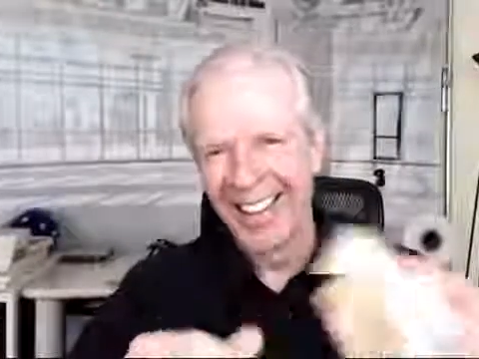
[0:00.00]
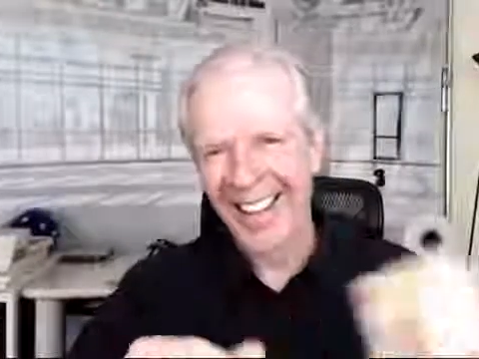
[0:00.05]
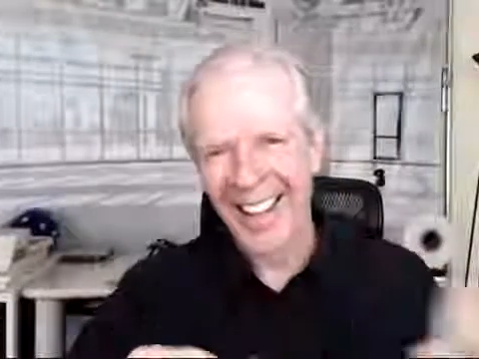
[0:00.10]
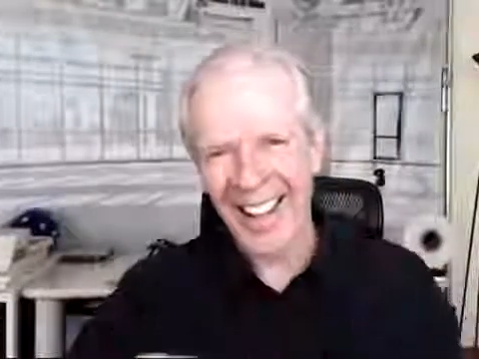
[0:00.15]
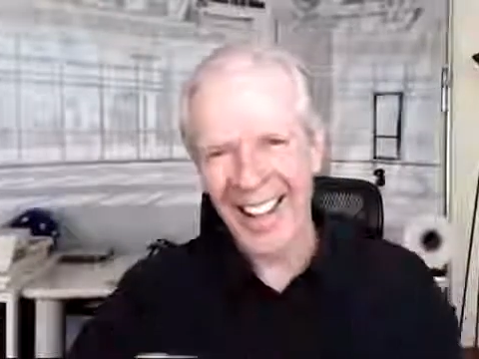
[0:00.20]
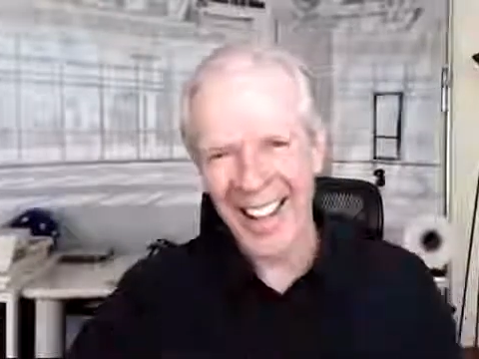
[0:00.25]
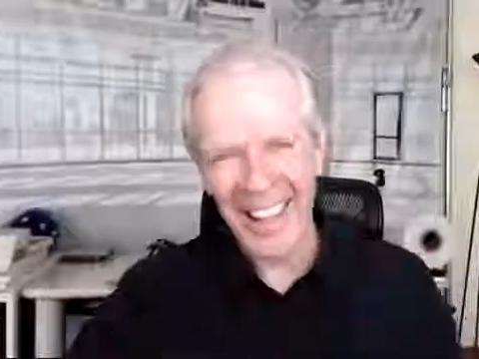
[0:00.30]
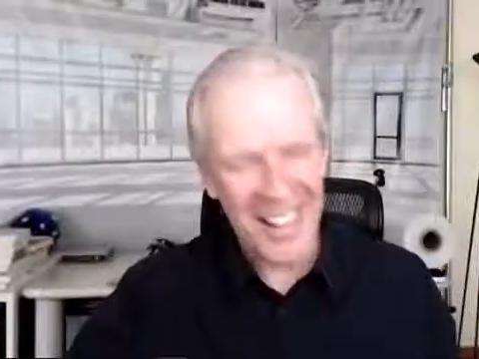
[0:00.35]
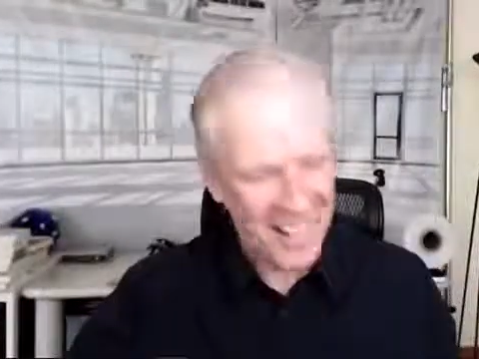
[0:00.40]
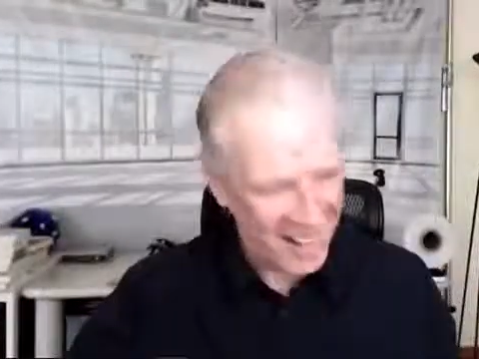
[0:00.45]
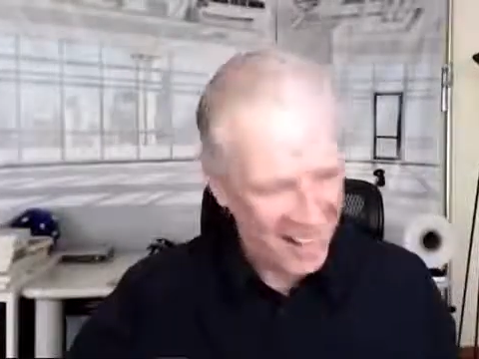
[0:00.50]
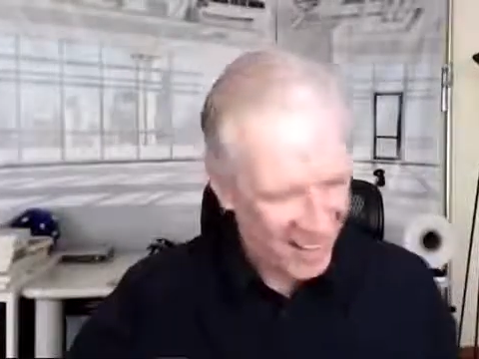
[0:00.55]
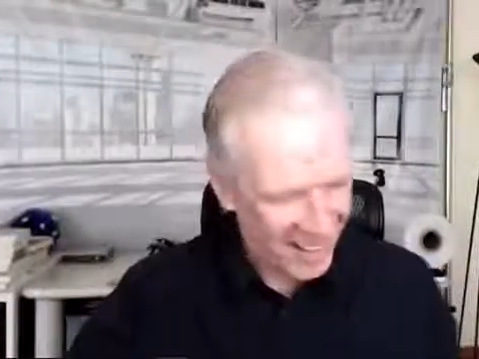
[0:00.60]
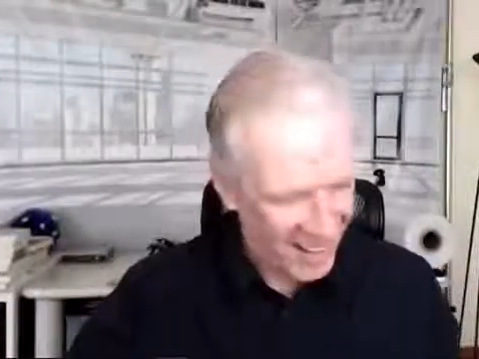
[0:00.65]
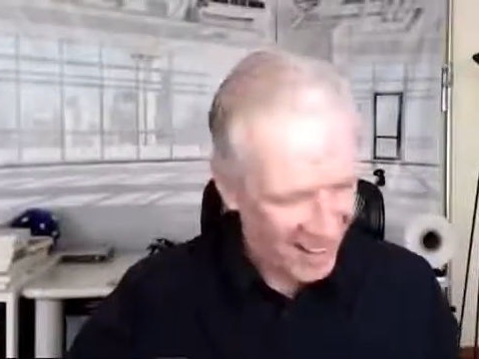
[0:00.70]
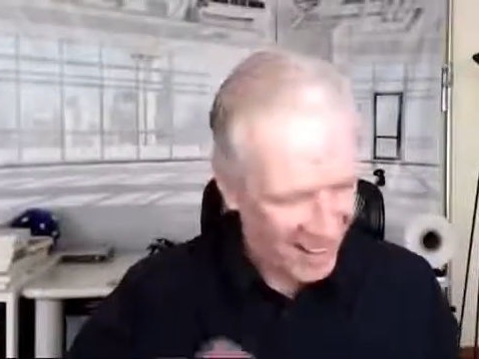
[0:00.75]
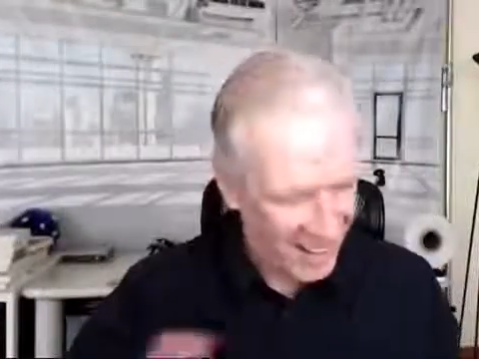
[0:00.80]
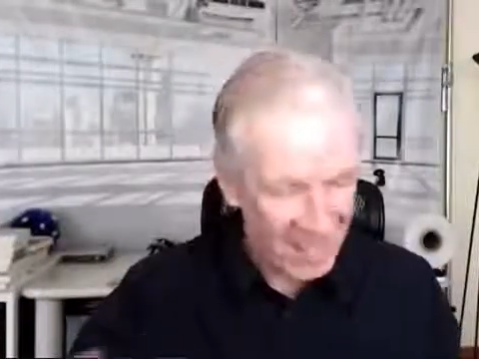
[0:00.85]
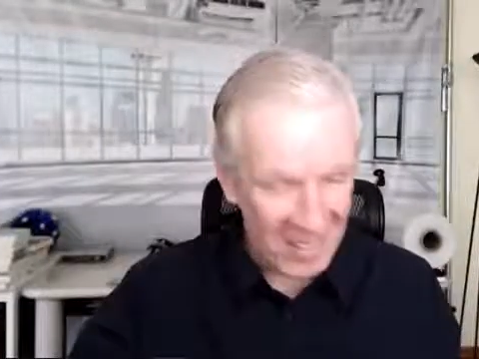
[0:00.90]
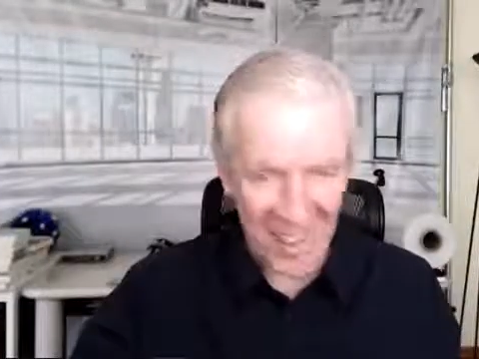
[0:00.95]
and
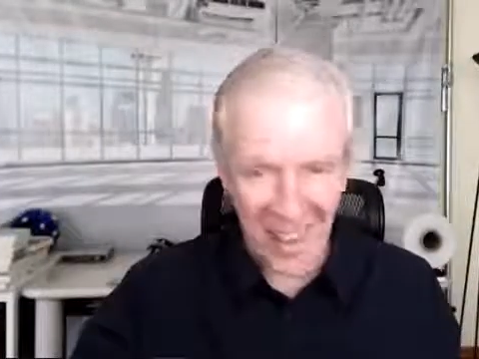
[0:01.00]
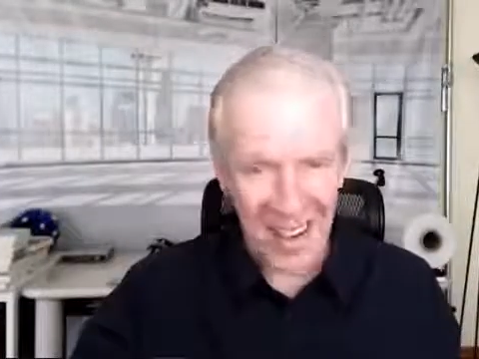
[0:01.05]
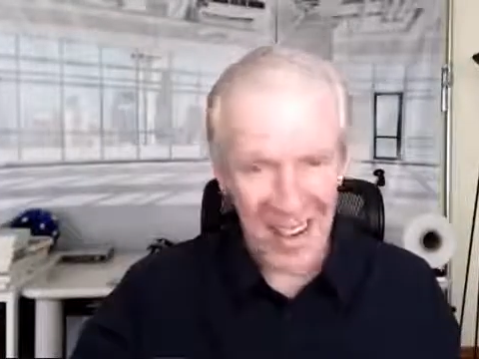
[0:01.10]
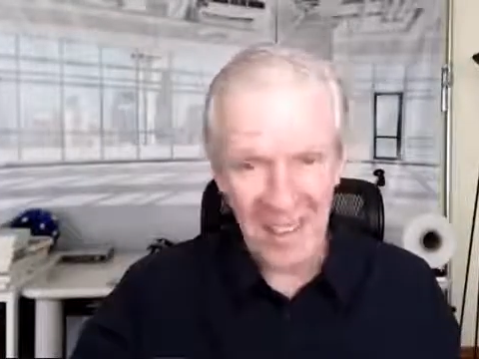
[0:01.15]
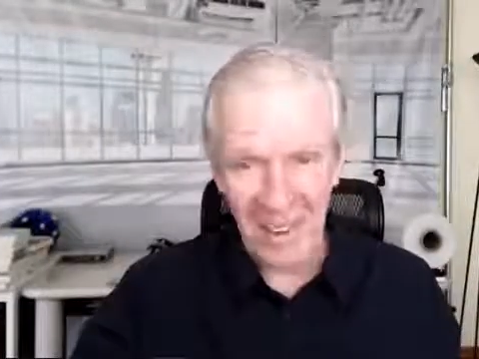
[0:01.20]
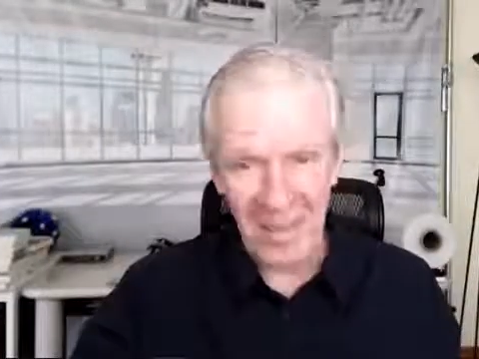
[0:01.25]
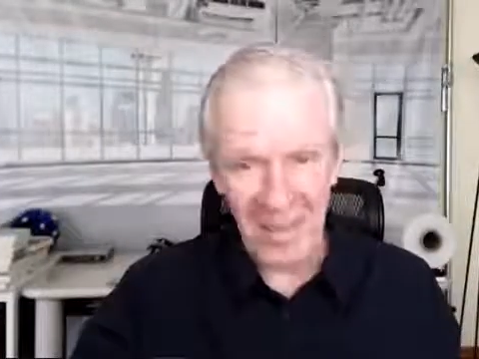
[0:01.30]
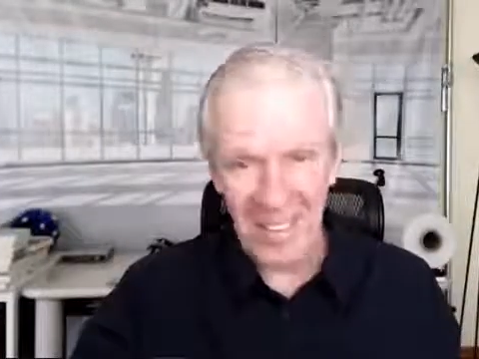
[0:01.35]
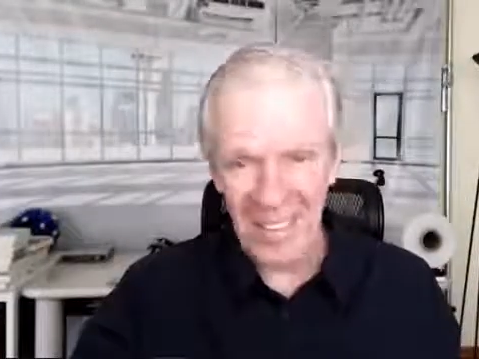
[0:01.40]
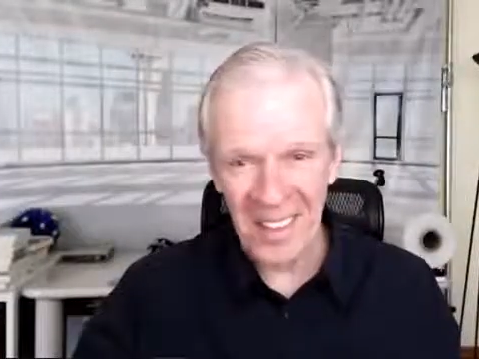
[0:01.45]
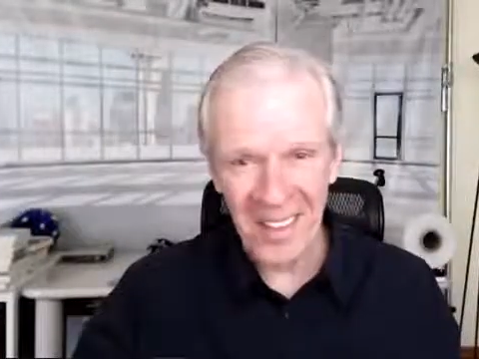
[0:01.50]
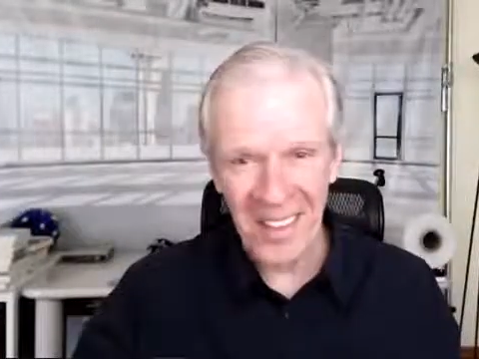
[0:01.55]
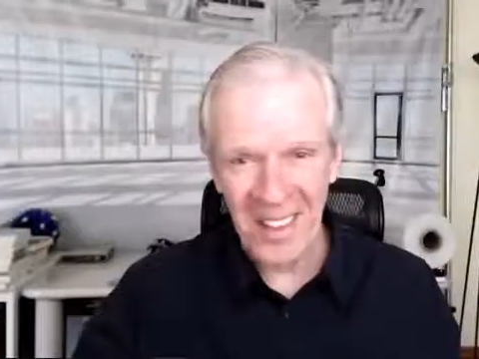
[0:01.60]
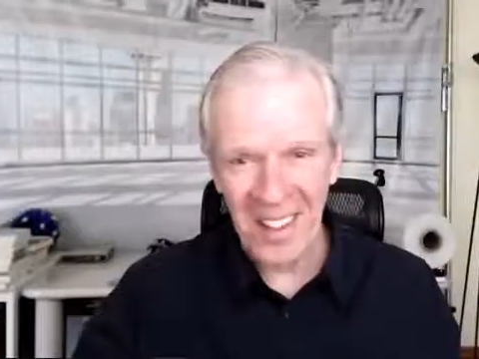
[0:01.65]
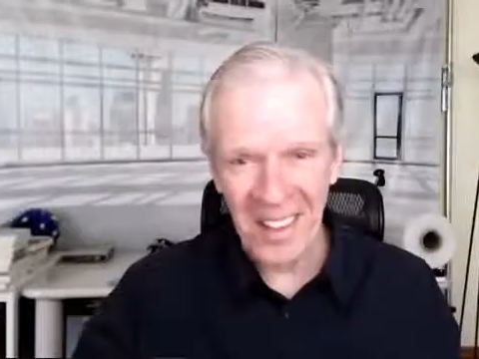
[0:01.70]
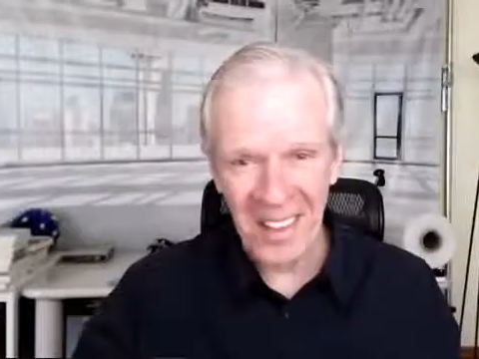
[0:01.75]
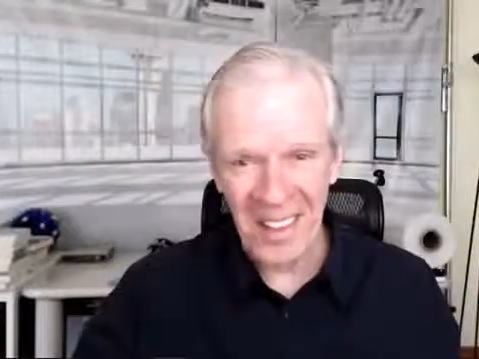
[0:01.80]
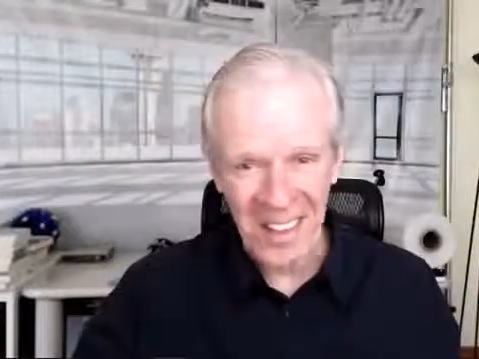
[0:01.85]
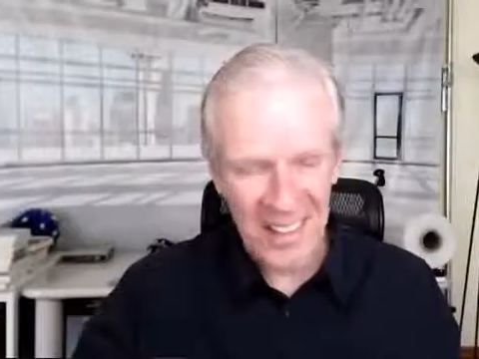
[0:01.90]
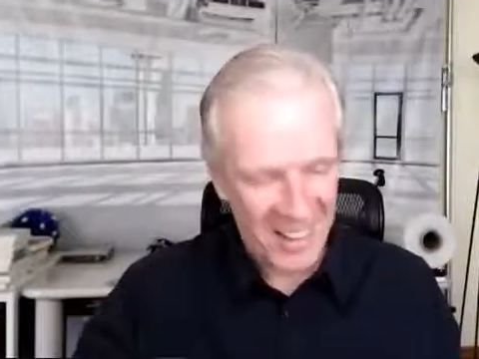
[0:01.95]
I'm just
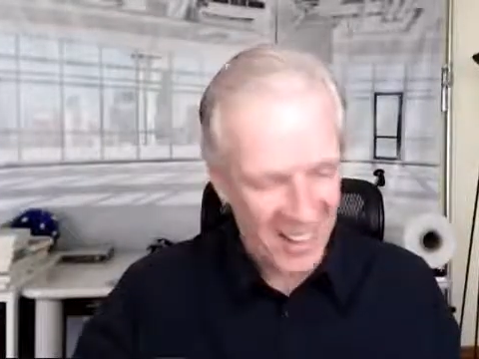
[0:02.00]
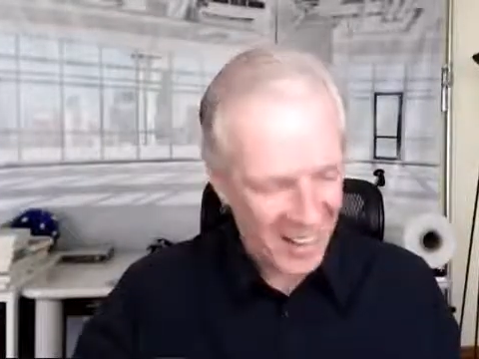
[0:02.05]
saying,